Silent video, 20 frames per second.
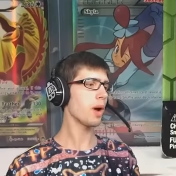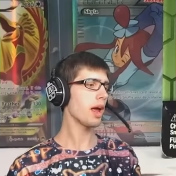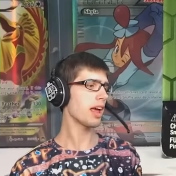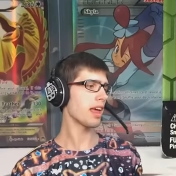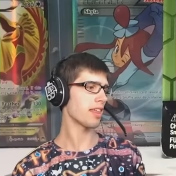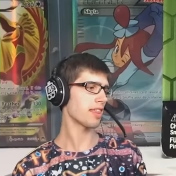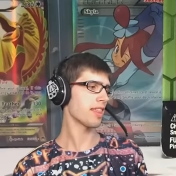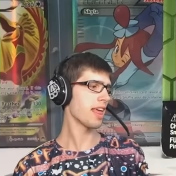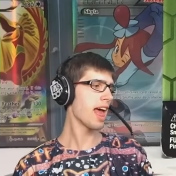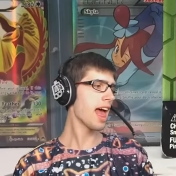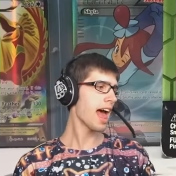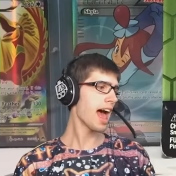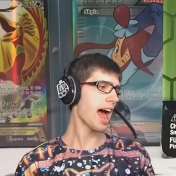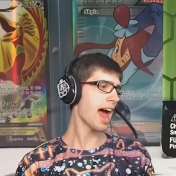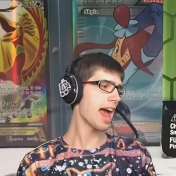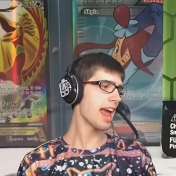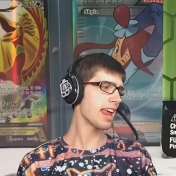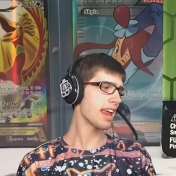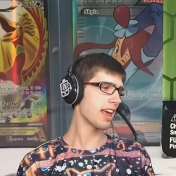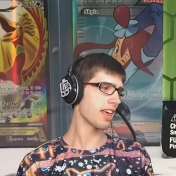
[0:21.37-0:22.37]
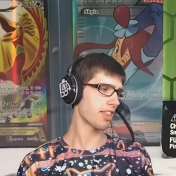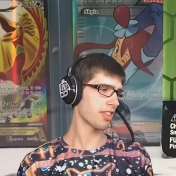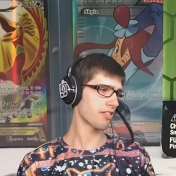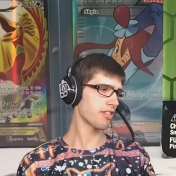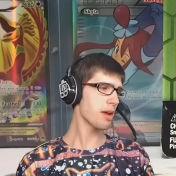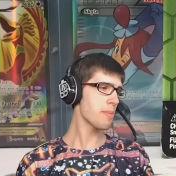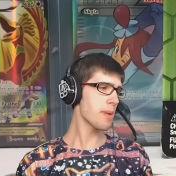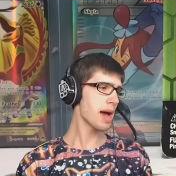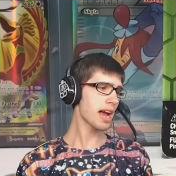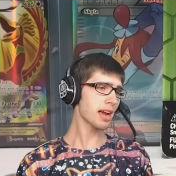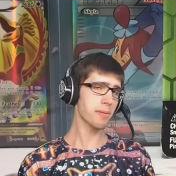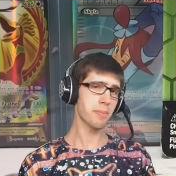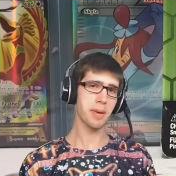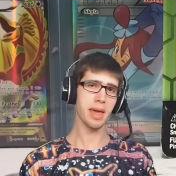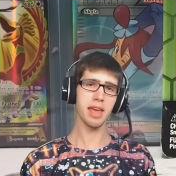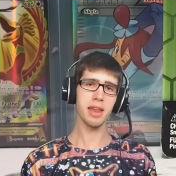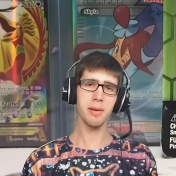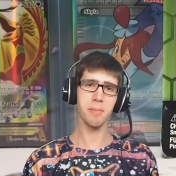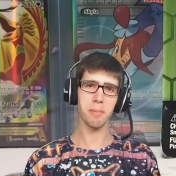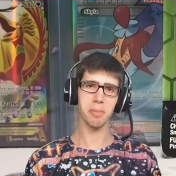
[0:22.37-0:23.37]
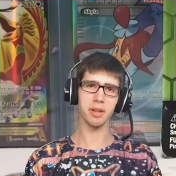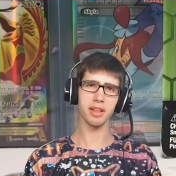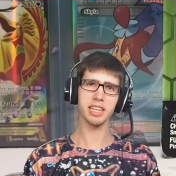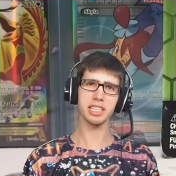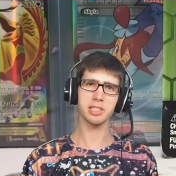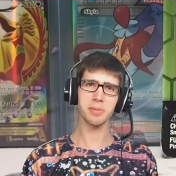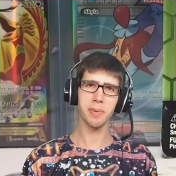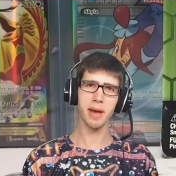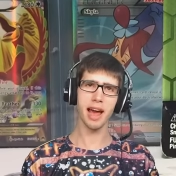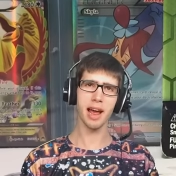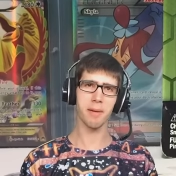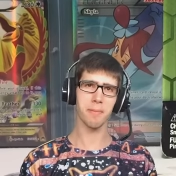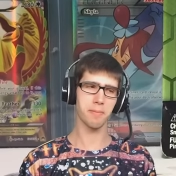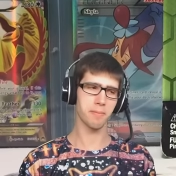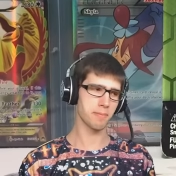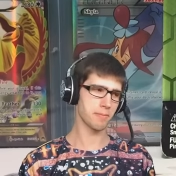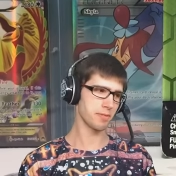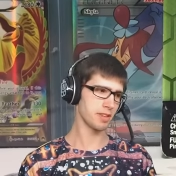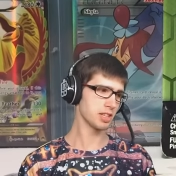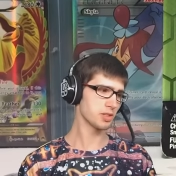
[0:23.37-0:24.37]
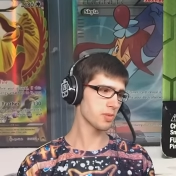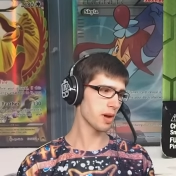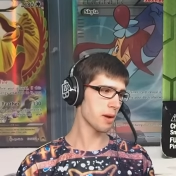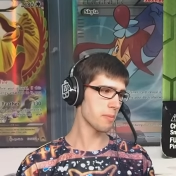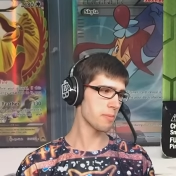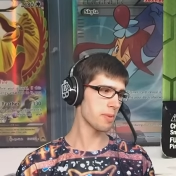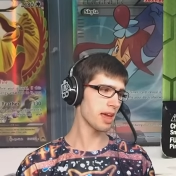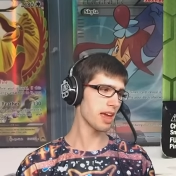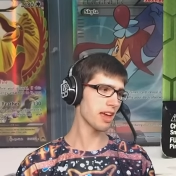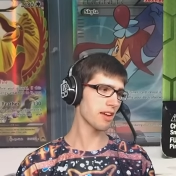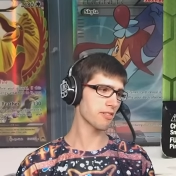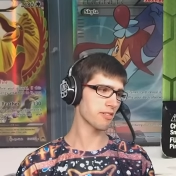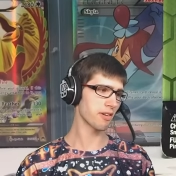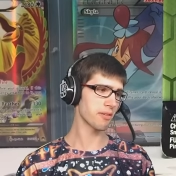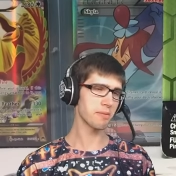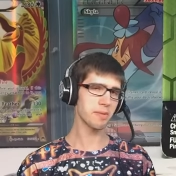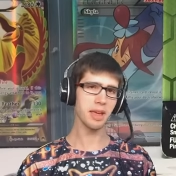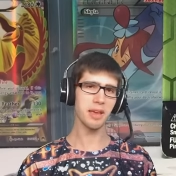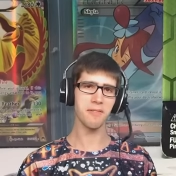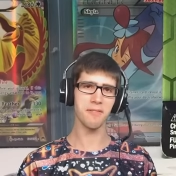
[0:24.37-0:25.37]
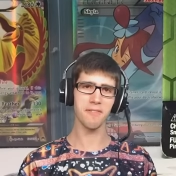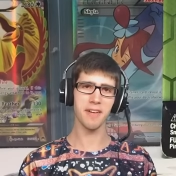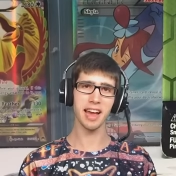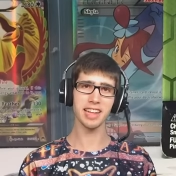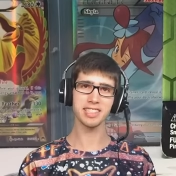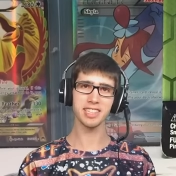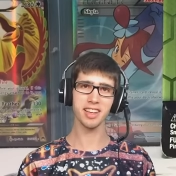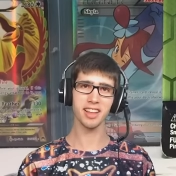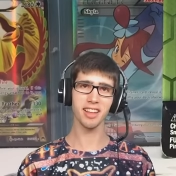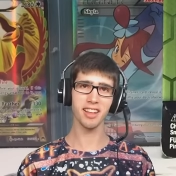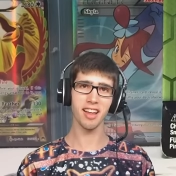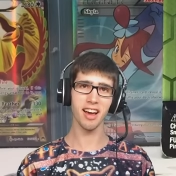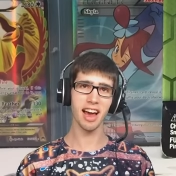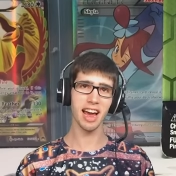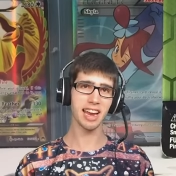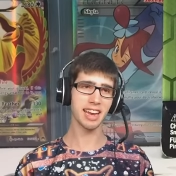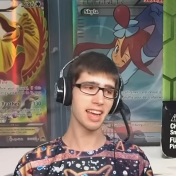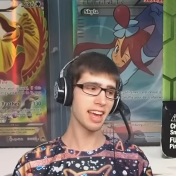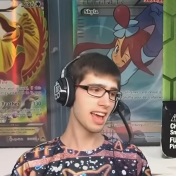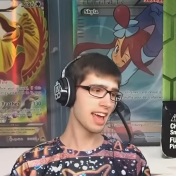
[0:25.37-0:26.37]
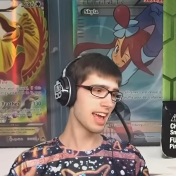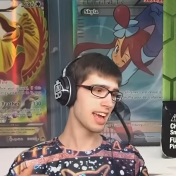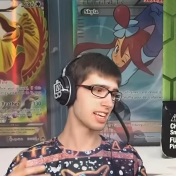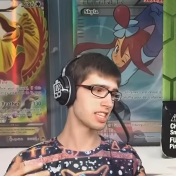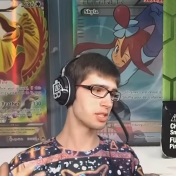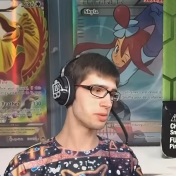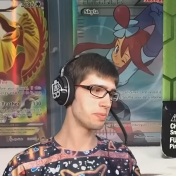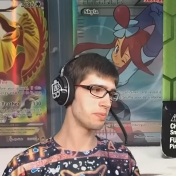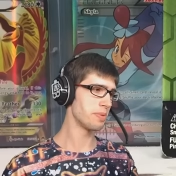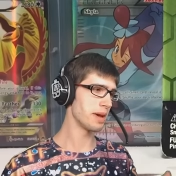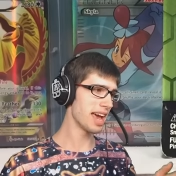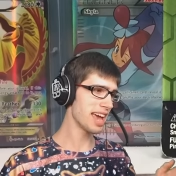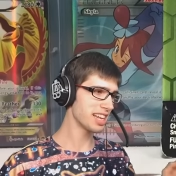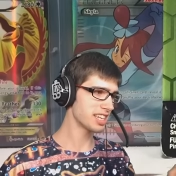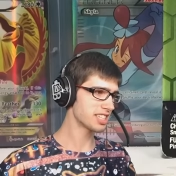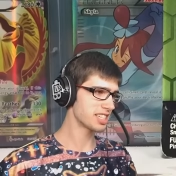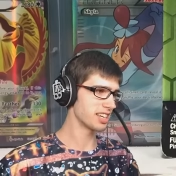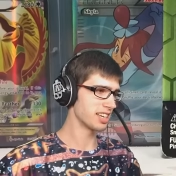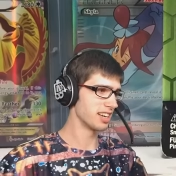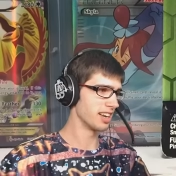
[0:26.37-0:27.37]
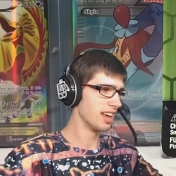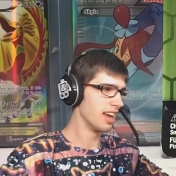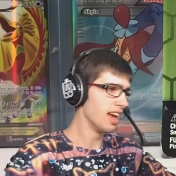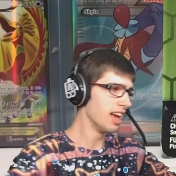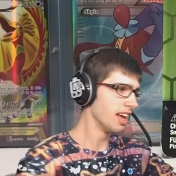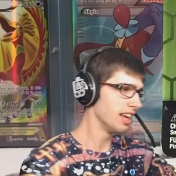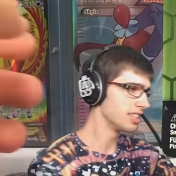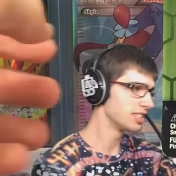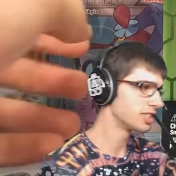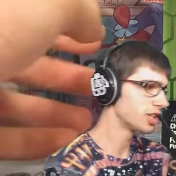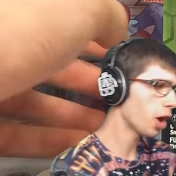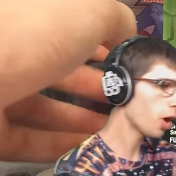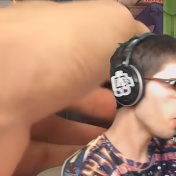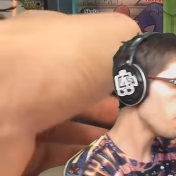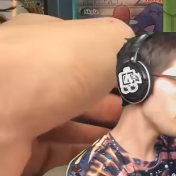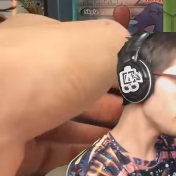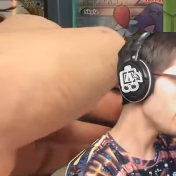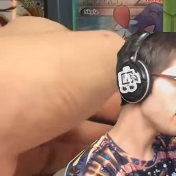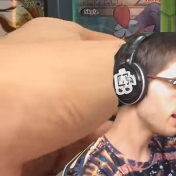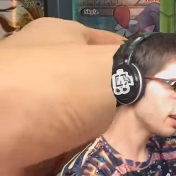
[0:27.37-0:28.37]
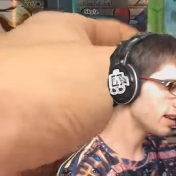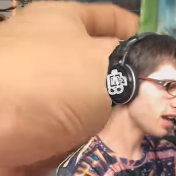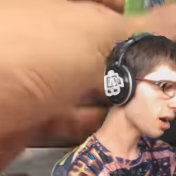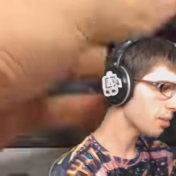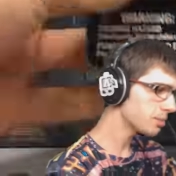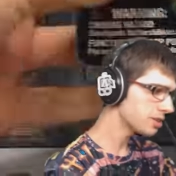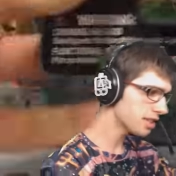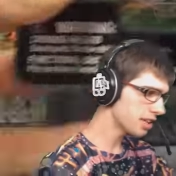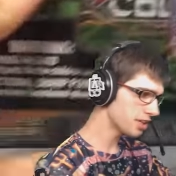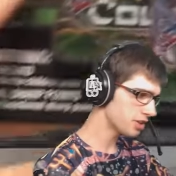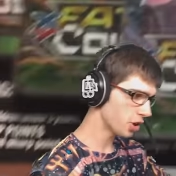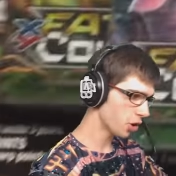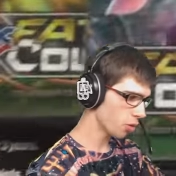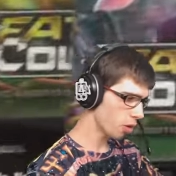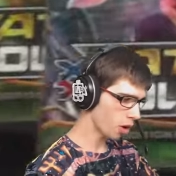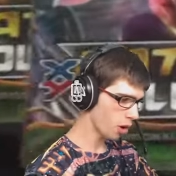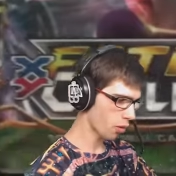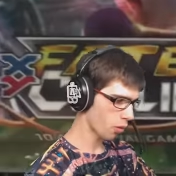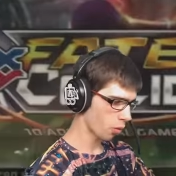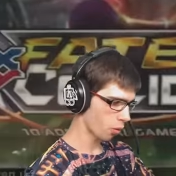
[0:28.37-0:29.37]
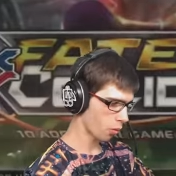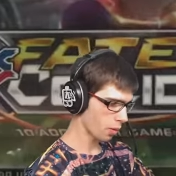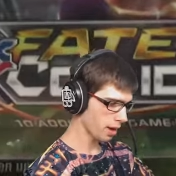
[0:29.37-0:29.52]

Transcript: with a 3-pack pin bliss pack, this one being from the Fates Collide expansion. So it comes in a duo